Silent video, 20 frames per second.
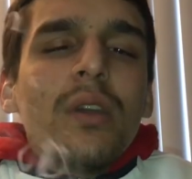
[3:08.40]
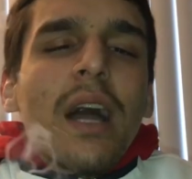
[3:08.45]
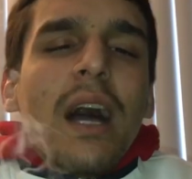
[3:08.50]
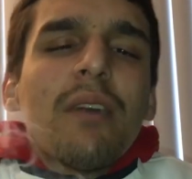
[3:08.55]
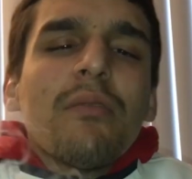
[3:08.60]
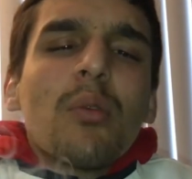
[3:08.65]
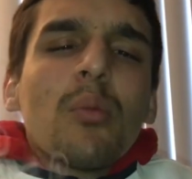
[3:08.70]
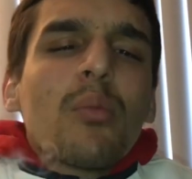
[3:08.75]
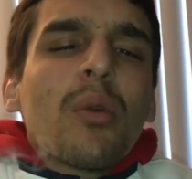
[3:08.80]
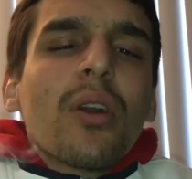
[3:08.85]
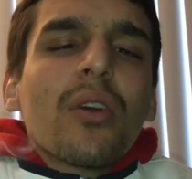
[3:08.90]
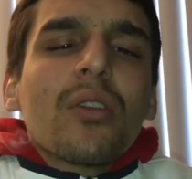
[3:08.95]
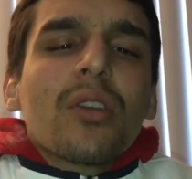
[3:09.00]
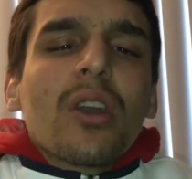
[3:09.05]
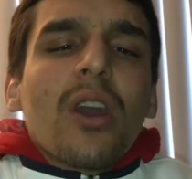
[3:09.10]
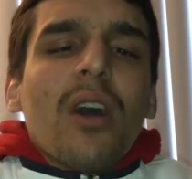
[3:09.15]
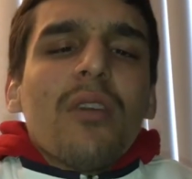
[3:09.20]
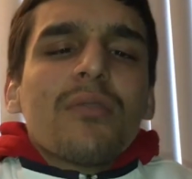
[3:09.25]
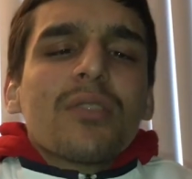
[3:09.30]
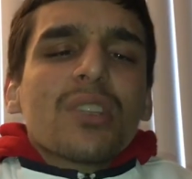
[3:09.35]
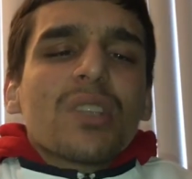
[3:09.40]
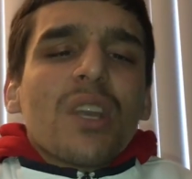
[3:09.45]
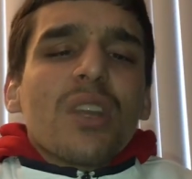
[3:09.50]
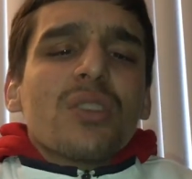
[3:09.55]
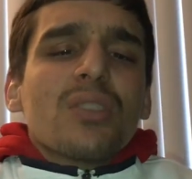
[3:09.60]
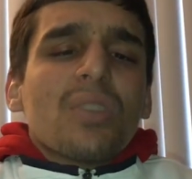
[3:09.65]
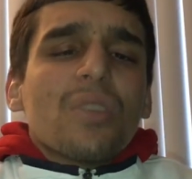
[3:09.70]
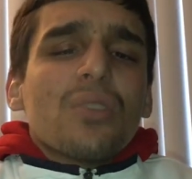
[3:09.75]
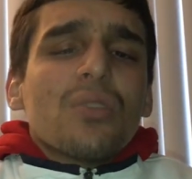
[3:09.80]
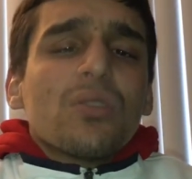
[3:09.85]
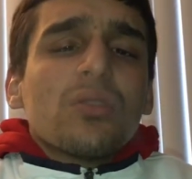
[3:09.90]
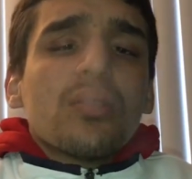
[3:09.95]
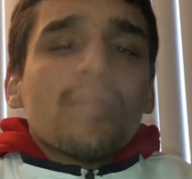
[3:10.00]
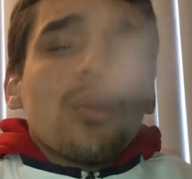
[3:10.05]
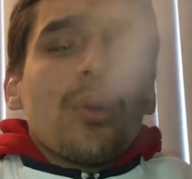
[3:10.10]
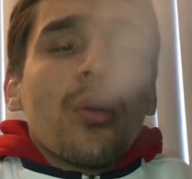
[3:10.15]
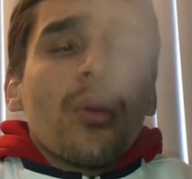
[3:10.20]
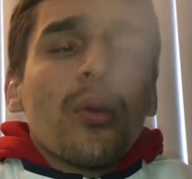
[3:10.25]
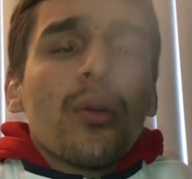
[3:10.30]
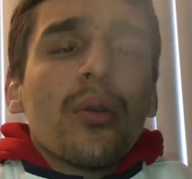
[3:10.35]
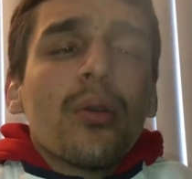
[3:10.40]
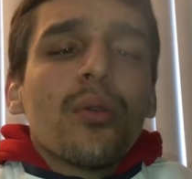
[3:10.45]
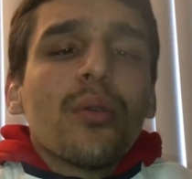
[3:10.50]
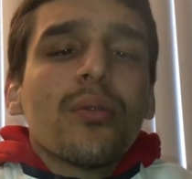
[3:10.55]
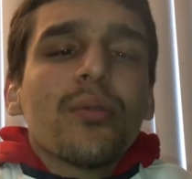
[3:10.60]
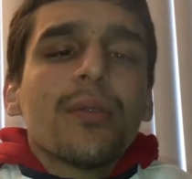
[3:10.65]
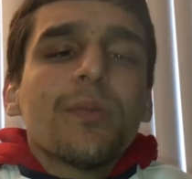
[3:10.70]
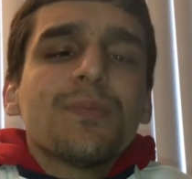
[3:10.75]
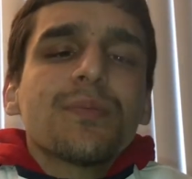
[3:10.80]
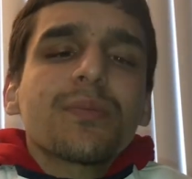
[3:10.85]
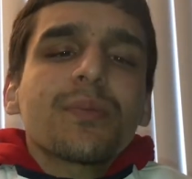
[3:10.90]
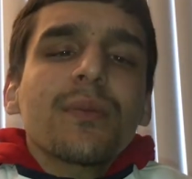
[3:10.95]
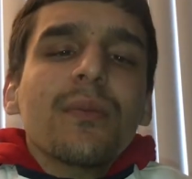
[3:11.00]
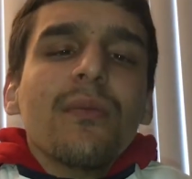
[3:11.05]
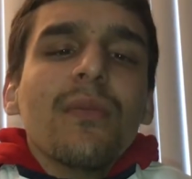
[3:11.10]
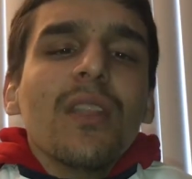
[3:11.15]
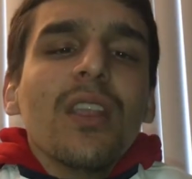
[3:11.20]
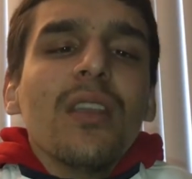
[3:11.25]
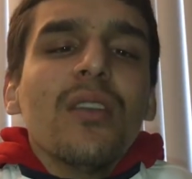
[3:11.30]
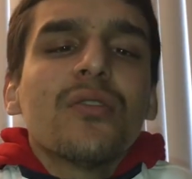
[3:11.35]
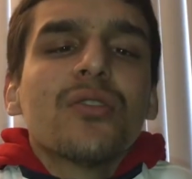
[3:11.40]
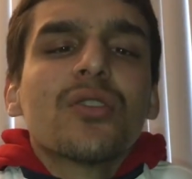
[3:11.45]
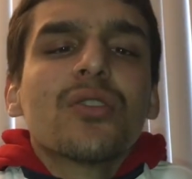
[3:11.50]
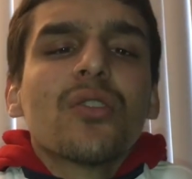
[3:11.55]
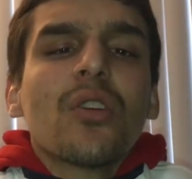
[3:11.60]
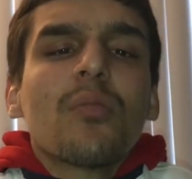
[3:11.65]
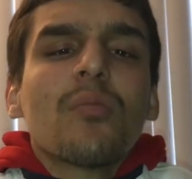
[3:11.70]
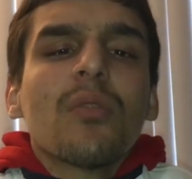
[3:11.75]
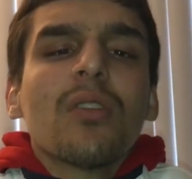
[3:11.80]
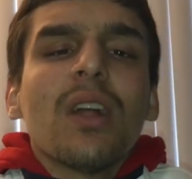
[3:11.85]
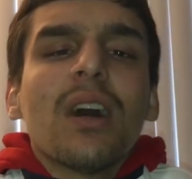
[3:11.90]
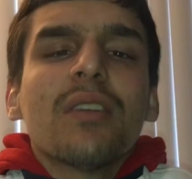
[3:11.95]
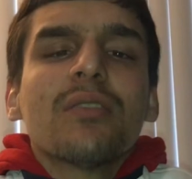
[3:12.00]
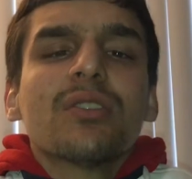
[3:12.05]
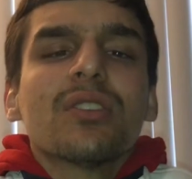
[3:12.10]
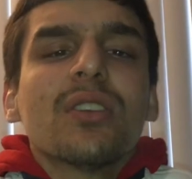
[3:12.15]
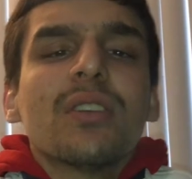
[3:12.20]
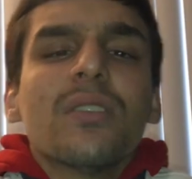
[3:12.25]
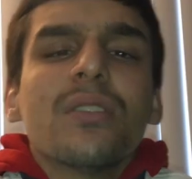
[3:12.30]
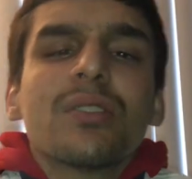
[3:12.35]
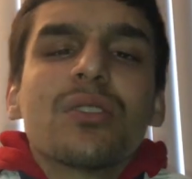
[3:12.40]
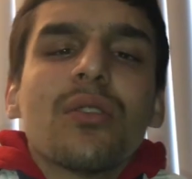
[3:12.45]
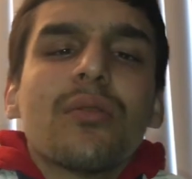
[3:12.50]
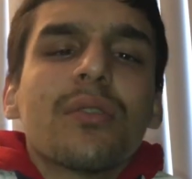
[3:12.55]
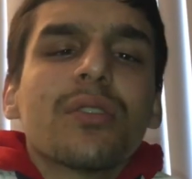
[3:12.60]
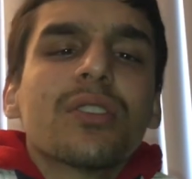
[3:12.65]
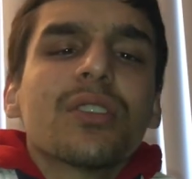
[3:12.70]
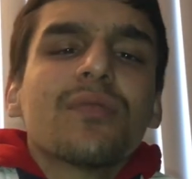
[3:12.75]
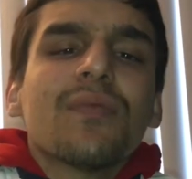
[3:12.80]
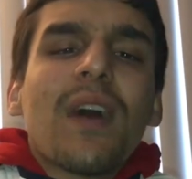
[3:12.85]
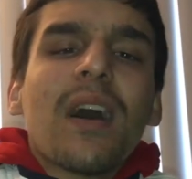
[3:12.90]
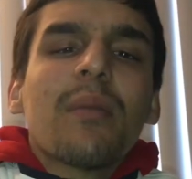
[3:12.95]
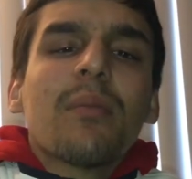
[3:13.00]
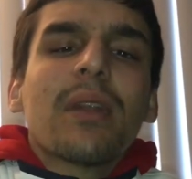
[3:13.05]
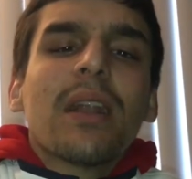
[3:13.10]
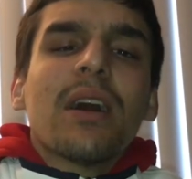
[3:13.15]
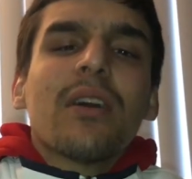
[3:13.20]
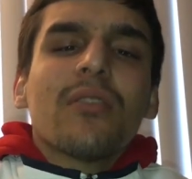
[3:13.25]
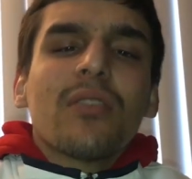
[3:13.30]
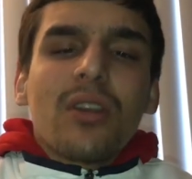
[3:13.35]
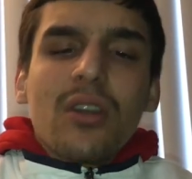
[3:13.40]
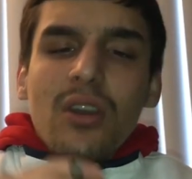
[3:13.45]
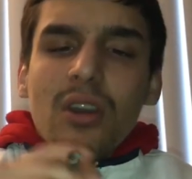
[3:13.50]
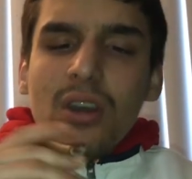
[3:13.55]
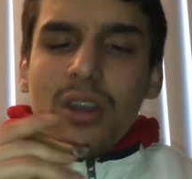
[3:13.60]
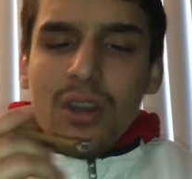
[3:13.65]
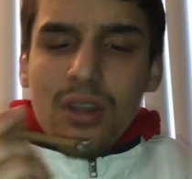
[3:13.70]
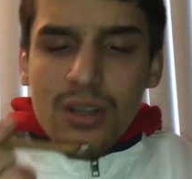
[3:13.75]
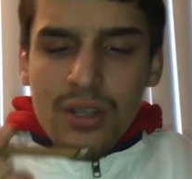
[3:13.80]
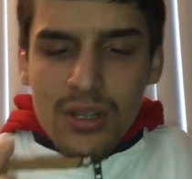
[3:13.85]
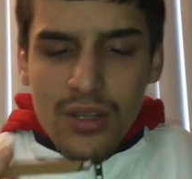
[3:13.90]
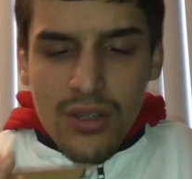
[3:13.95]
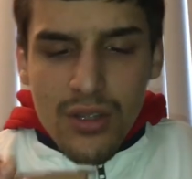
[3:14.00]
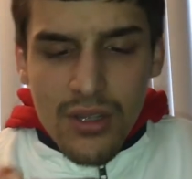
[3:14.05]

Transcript: having brother conversations, just normal life shit. So we're just vibing out in the car.